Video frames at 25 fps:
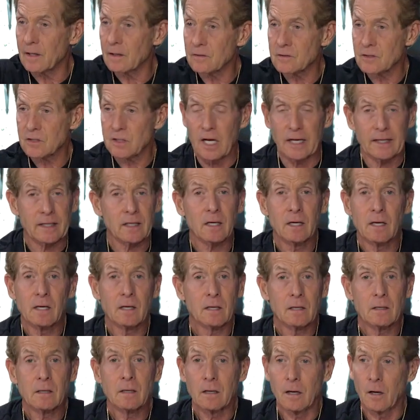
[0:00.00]
It's like,
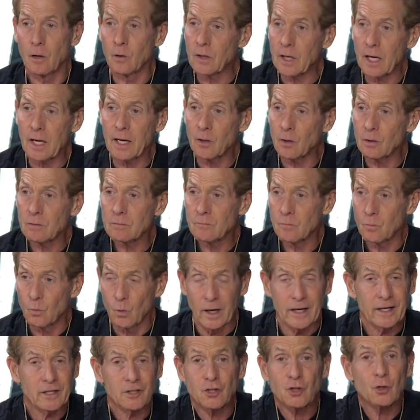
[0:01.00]
okay,
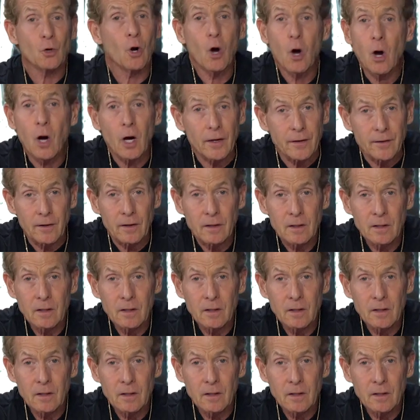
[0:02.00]
Wayne, you're on.